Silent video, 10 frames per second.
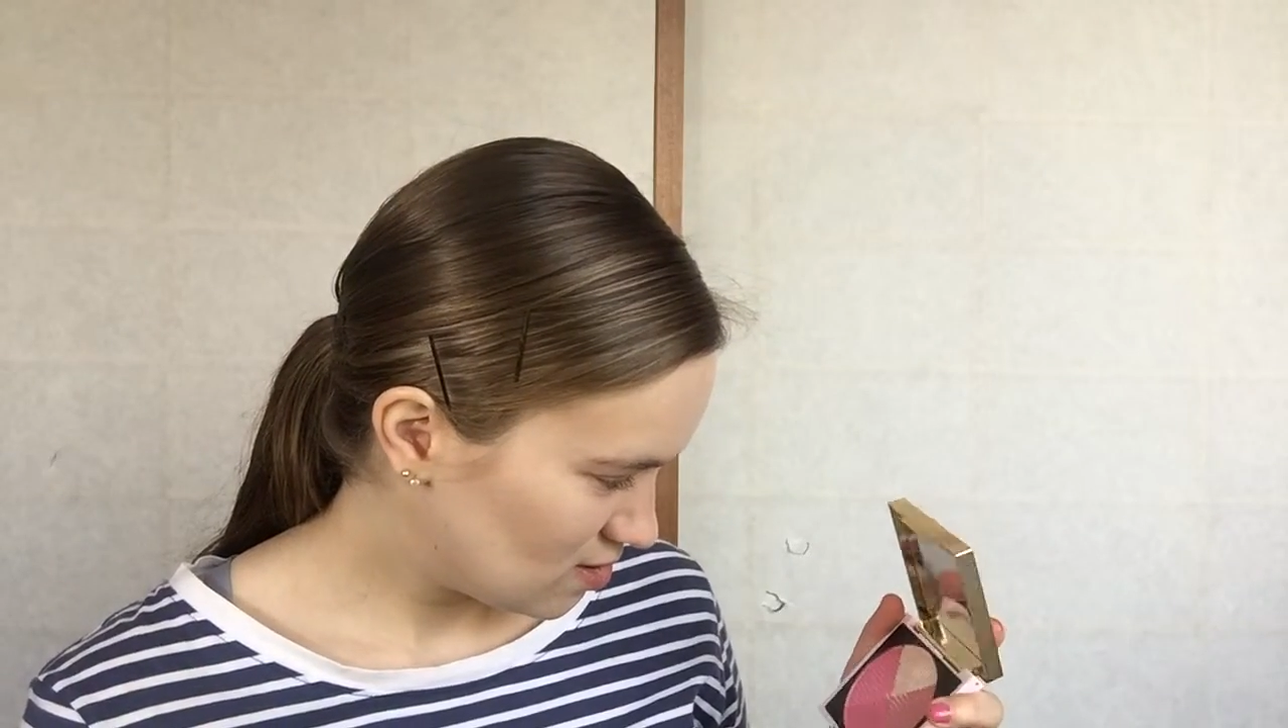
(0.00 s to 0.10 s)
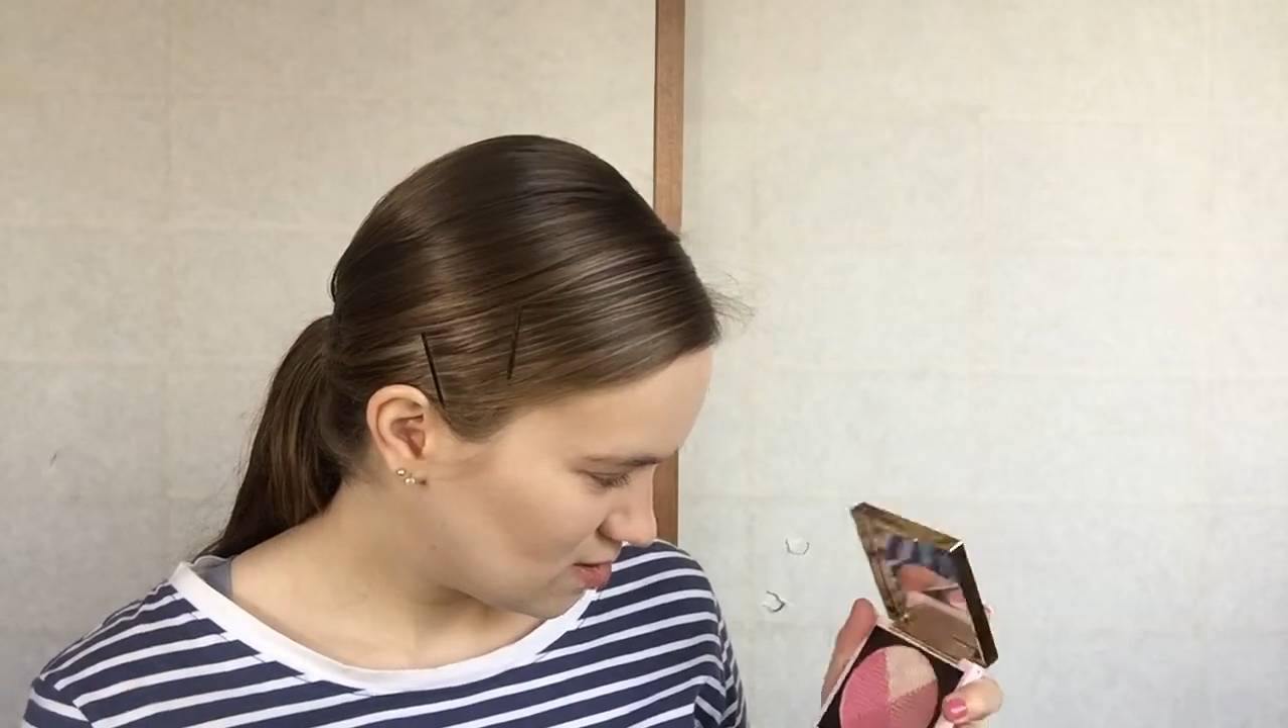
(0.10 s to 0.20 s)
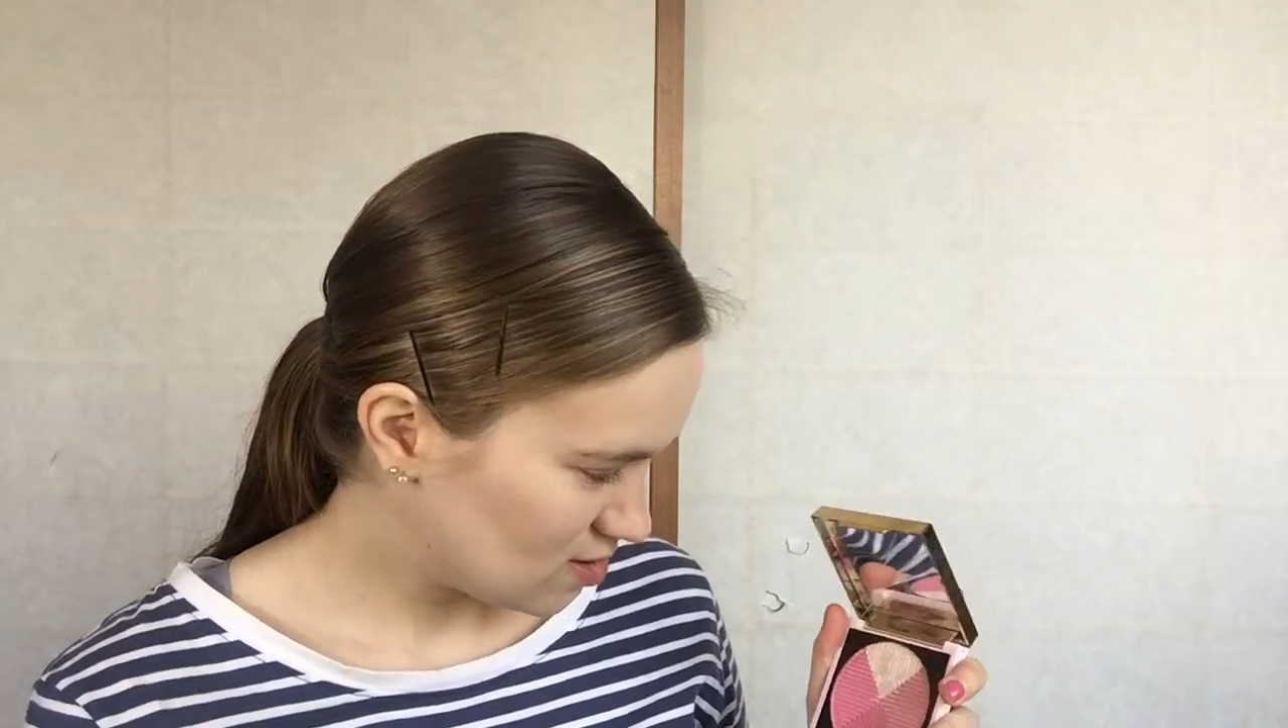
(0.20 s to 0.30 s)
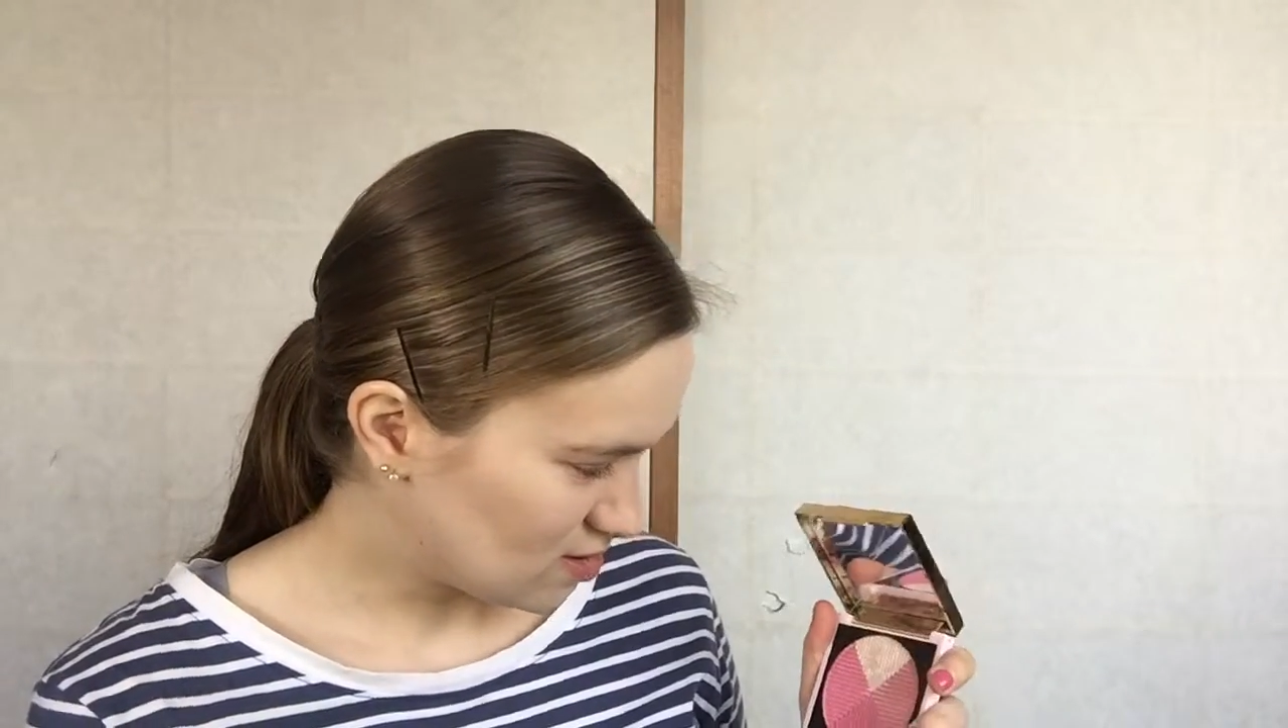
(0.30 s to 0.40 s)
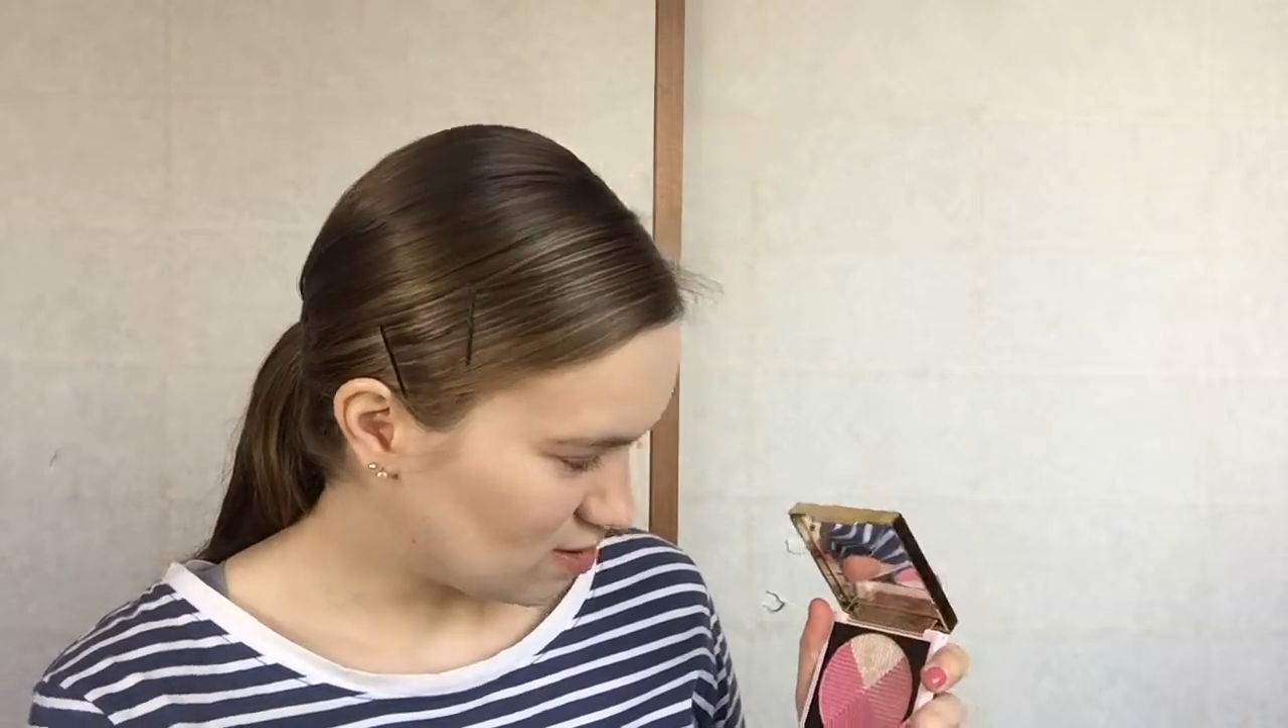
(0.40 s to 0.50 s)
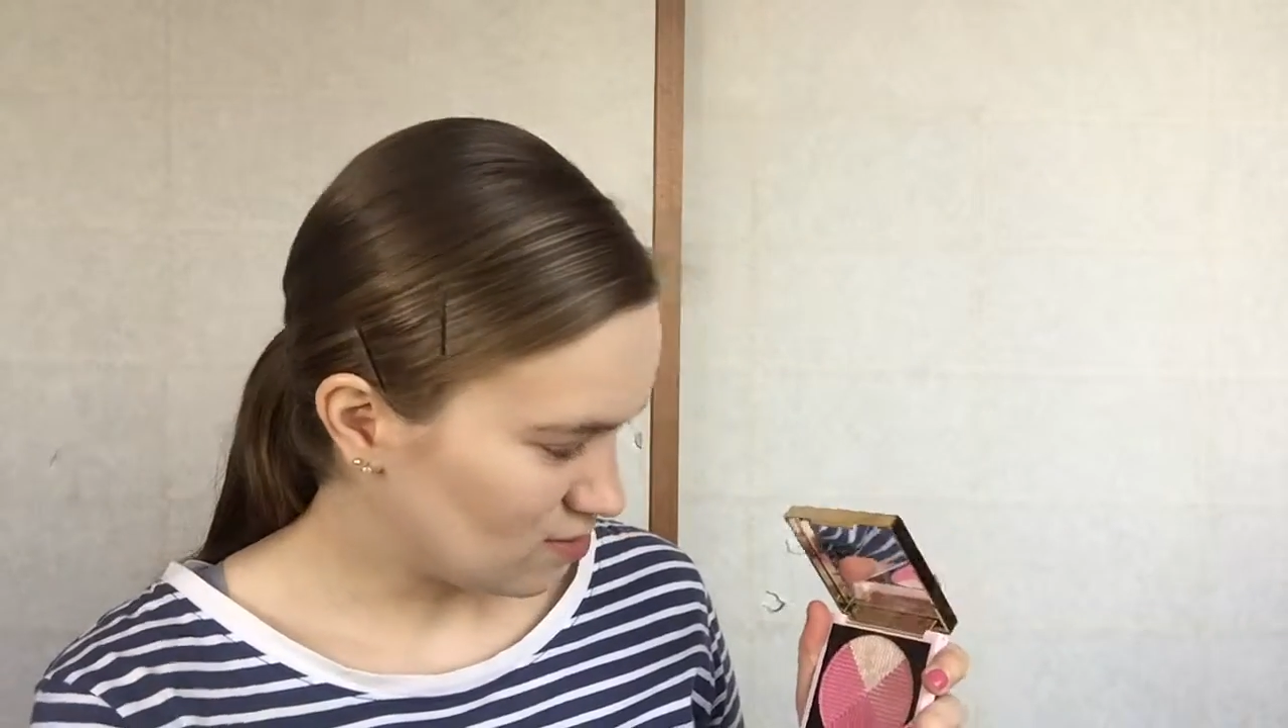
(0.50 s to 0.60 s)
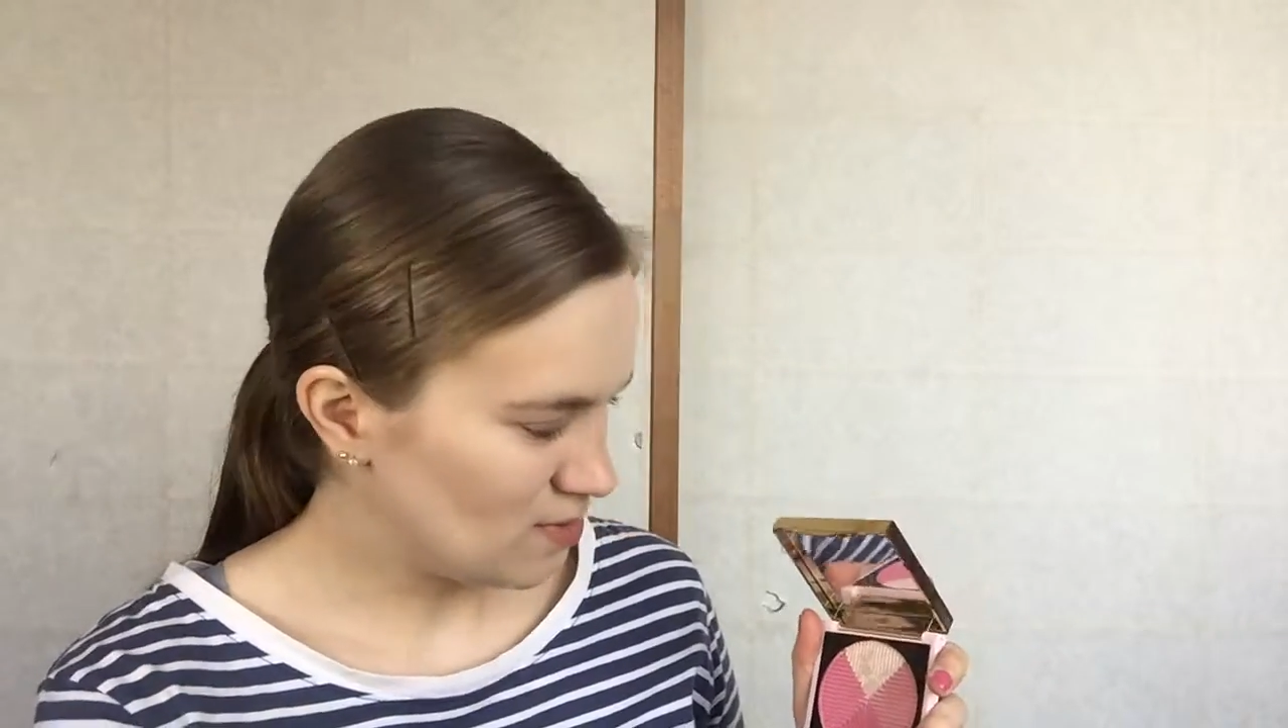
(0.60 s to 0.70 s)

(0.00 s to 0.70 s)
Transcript: So